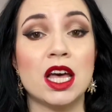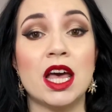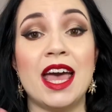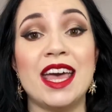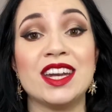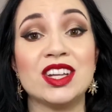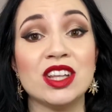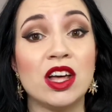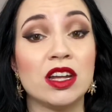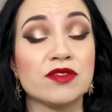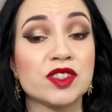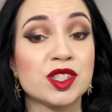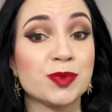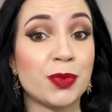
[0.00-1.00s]
and a lot of
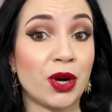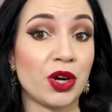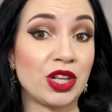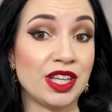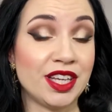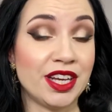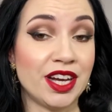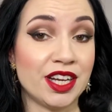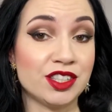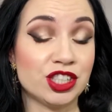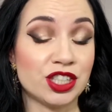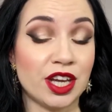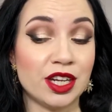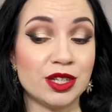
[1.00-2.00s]
sparkly
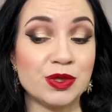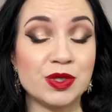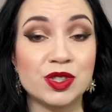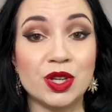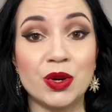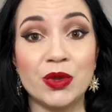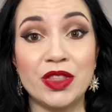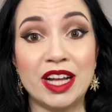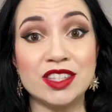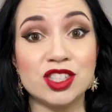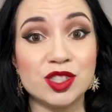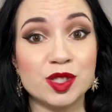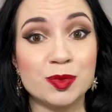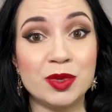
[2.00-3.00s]
eyeshadows. So that's
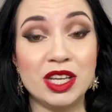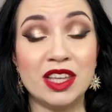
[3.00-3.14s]
just me.